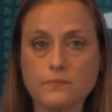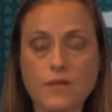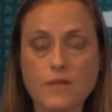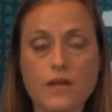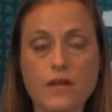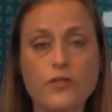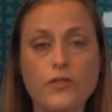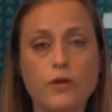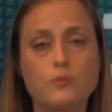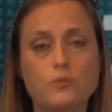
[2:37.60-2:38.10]

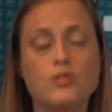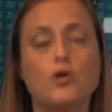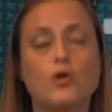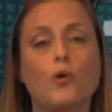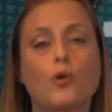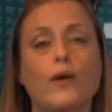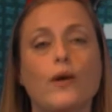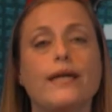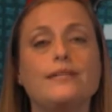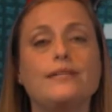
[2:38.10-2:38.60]
there was
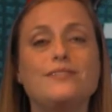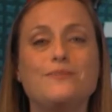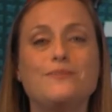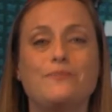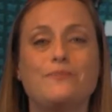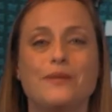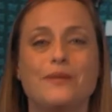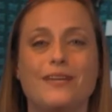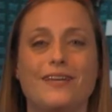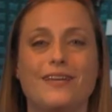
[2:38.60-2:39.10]
going to
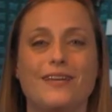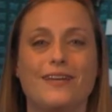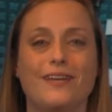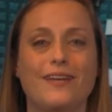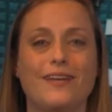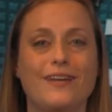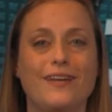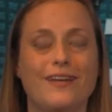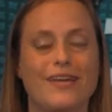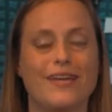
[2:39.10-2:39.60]
be
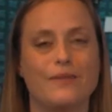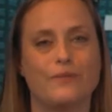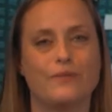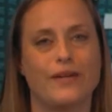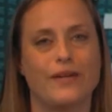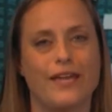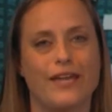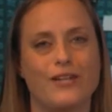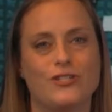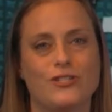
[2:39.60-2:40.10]

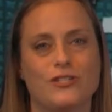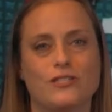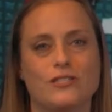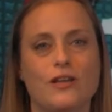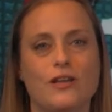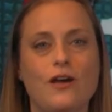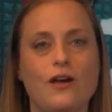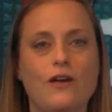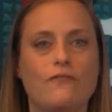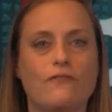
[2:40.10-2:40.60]
implications
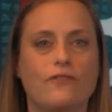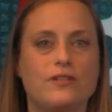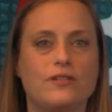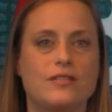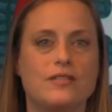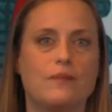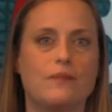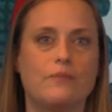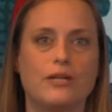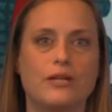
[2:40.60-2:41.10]
for
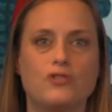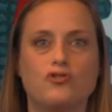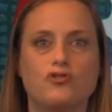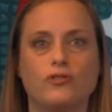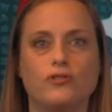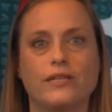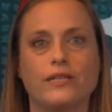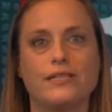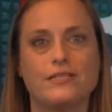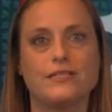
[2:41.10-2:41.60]
dumping
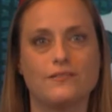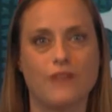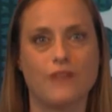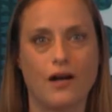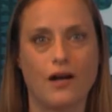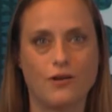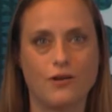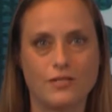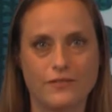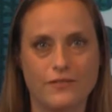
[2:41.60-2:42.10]
trillions of
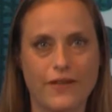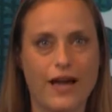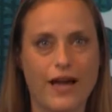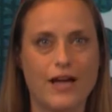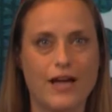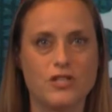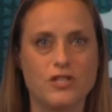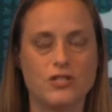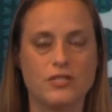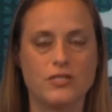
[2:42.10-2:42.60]
dollars of
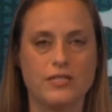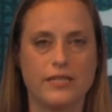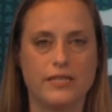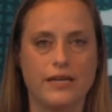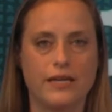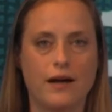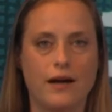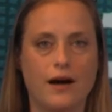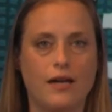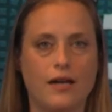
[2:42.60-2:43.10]
cash into the
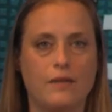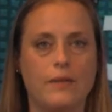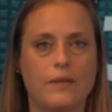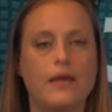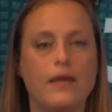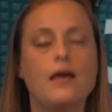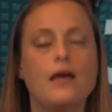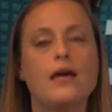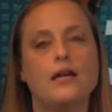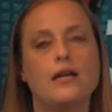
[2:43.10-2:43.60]
economy.
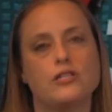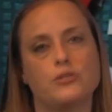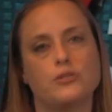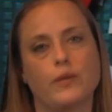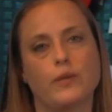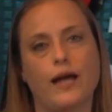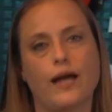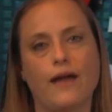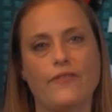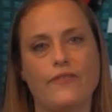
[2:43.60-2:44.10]
And so we
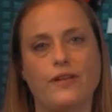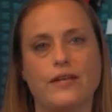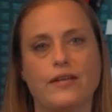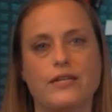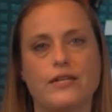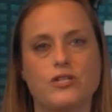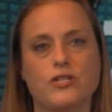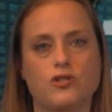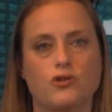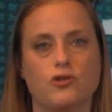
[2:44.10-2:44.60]
got that
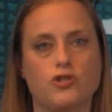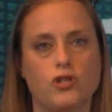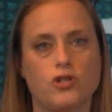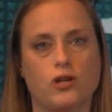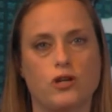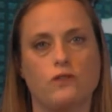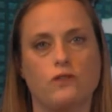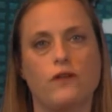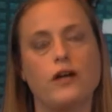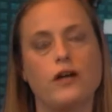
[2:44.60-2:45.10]
initial
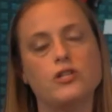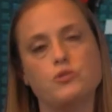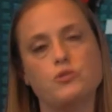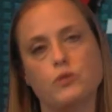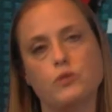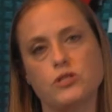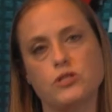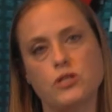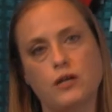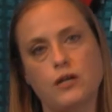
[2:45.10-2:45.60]
sugar rush,
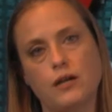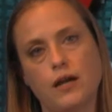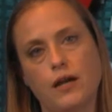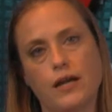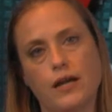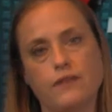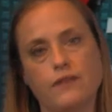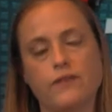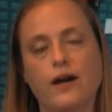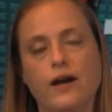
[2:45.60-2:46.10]
which
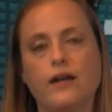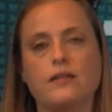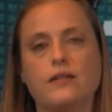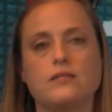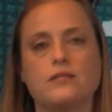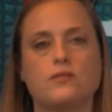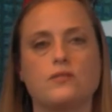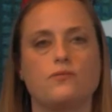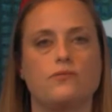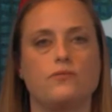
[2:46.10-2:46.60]
kind of got
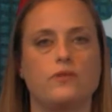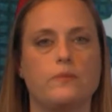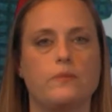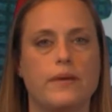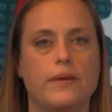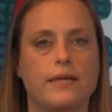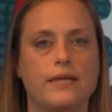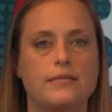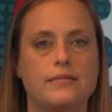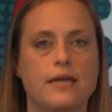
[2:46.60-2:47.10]
us through the
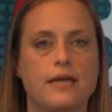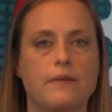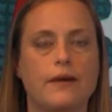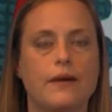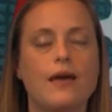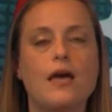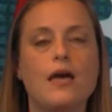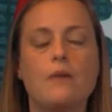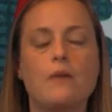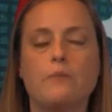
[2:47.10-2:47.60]
pandemic.
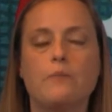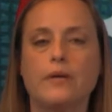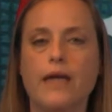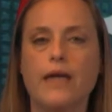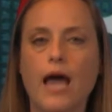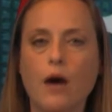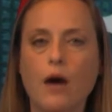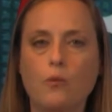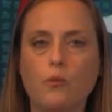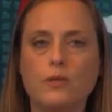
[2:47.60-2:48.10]
But
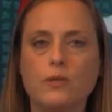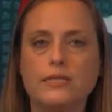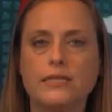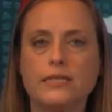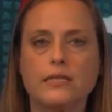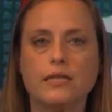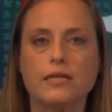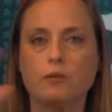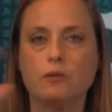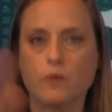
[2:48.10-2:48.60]
now we're
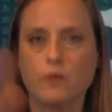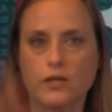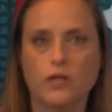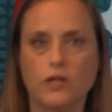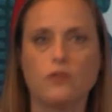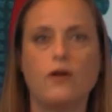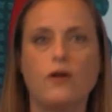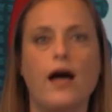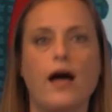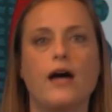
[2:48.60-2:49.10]
dealing with the
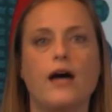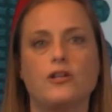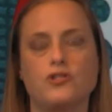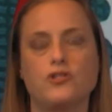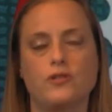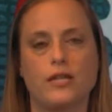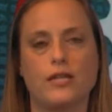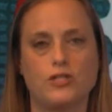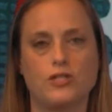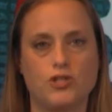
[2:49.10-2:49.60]
crash. So
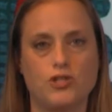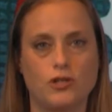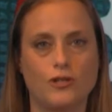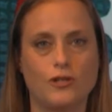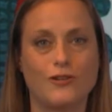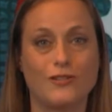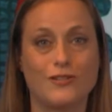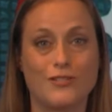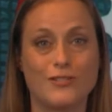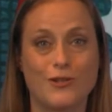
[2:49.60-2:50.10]
that sugar
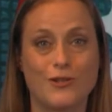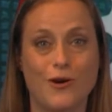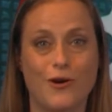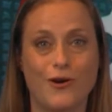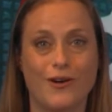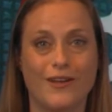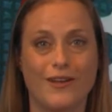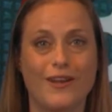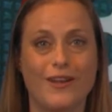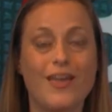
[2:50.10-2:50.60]
is
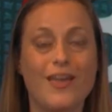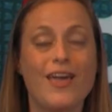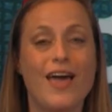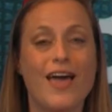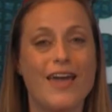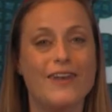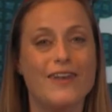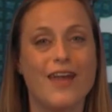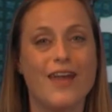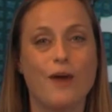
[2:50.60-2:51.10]
gone.
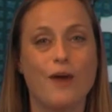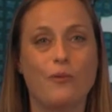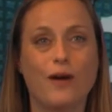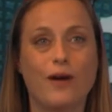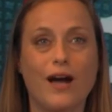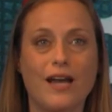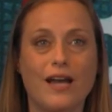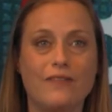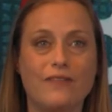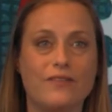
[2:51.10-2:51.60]
And now we're
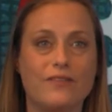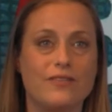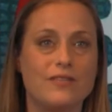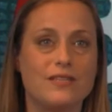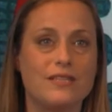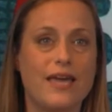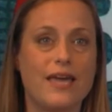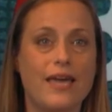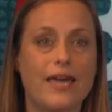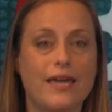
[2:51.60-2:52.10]
kind of in this
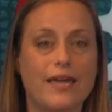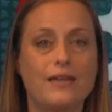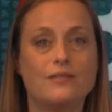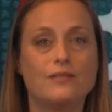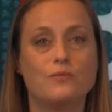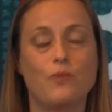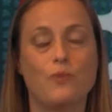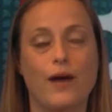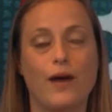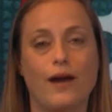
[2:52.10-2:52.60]
haze
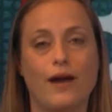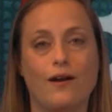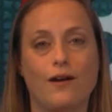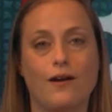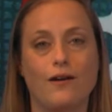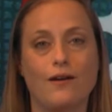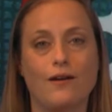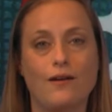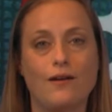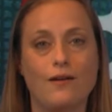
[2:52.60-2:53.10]

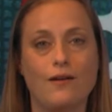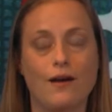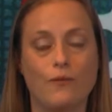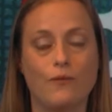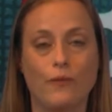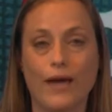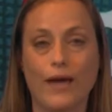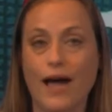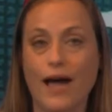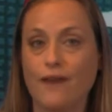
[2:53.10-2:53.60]
where
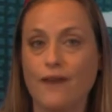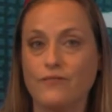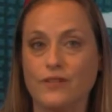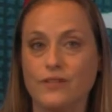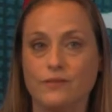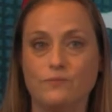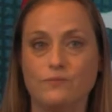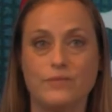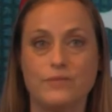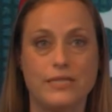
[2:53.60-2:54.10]
we have to
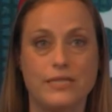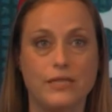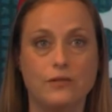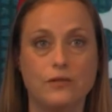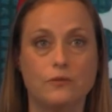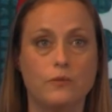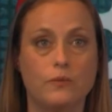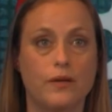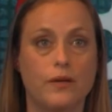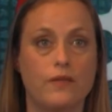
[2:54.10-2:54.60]
deal
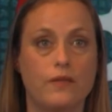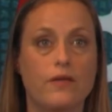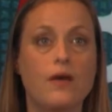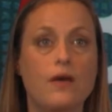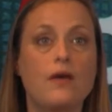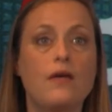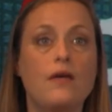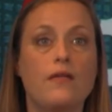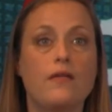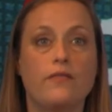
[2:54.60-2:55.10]
with
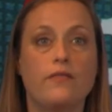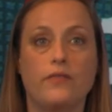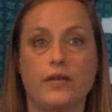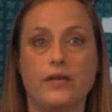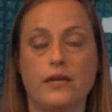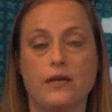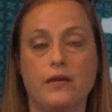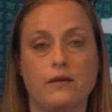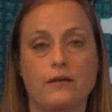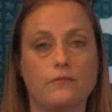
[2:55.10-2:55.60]

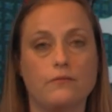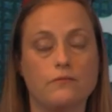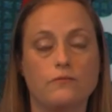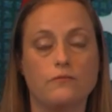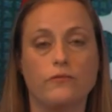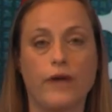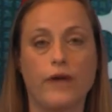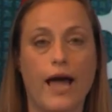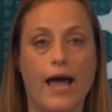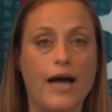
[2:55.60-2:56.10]
the
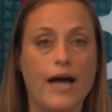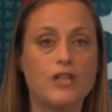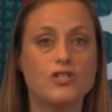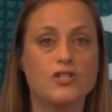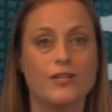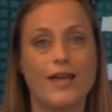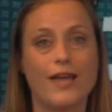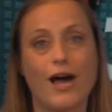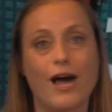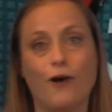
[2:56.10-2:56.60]
reaction
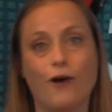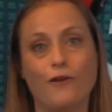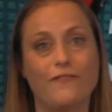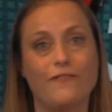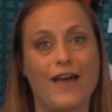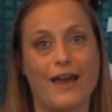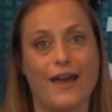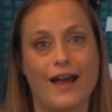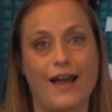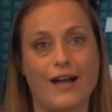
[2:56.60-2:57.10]
now of
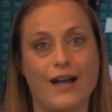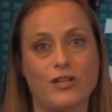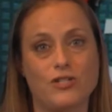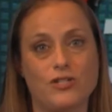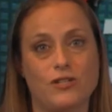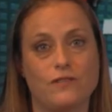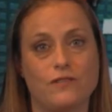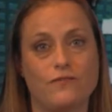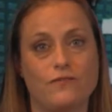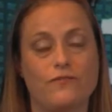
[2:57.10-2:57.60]
that
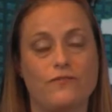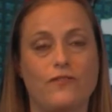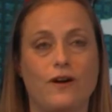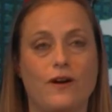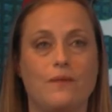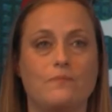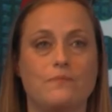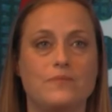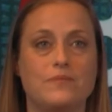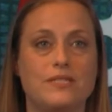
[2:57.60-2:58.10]
action
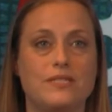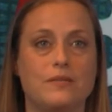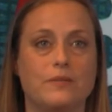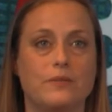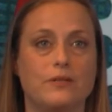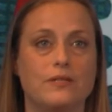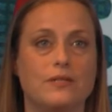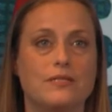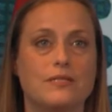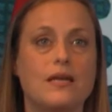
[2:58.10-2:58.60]
from
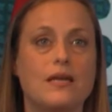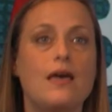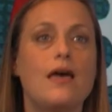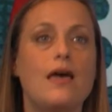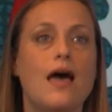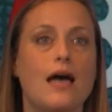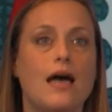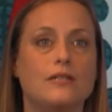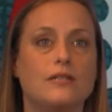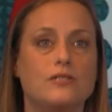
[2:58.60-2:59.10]
stimulus.
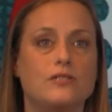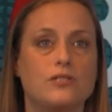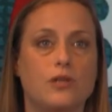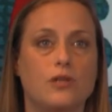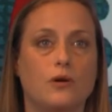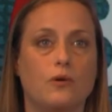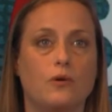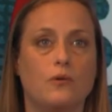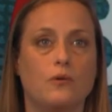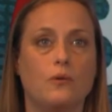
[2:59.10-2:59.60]
And
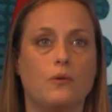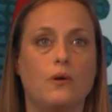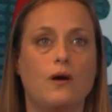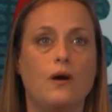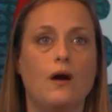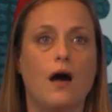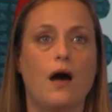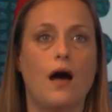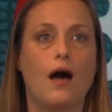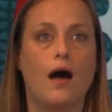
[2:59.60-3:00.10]
so
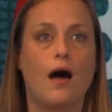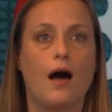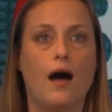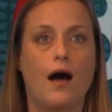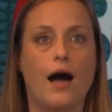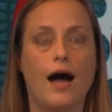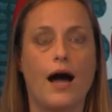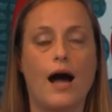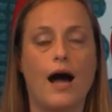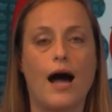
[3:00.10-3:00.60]

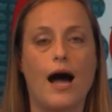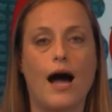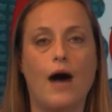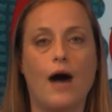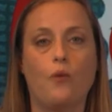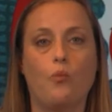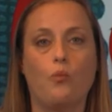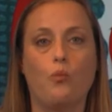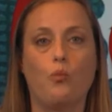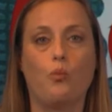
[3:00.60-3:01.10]

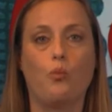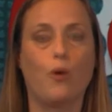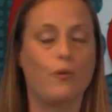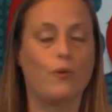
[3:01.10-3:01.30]
what